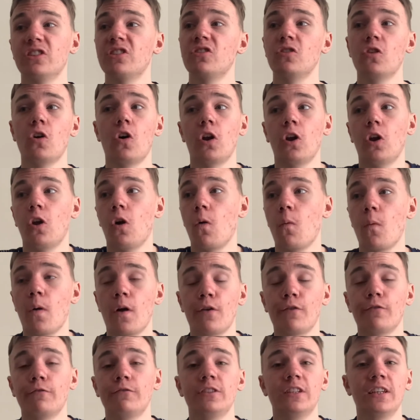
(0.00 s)
It's not a long
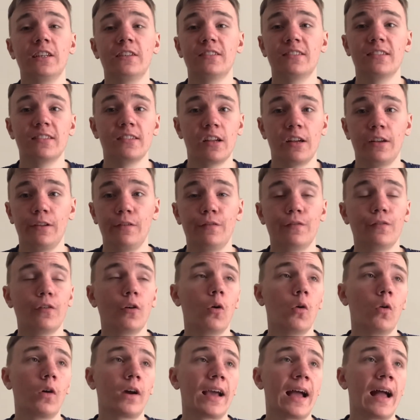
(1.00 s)
one, obviously, because there's only
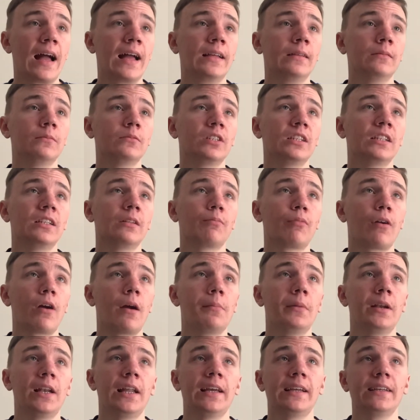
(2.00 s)
4 games in the
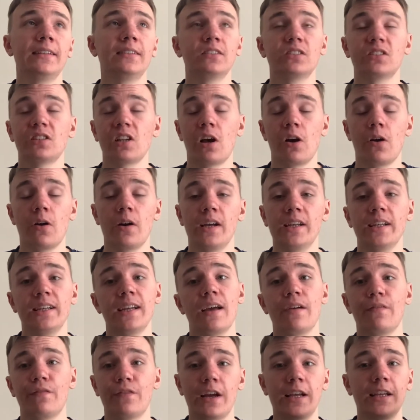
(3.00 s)
Premier League. So
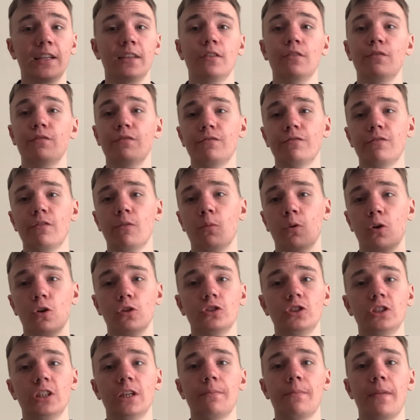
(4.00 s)
yeah, thank you for
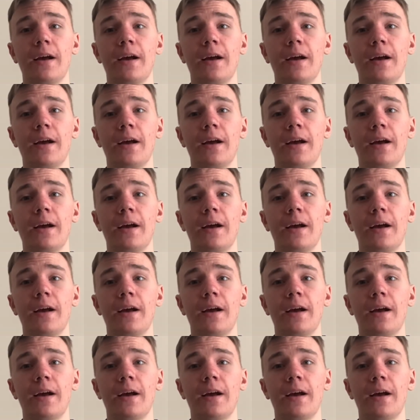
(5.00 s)
watching.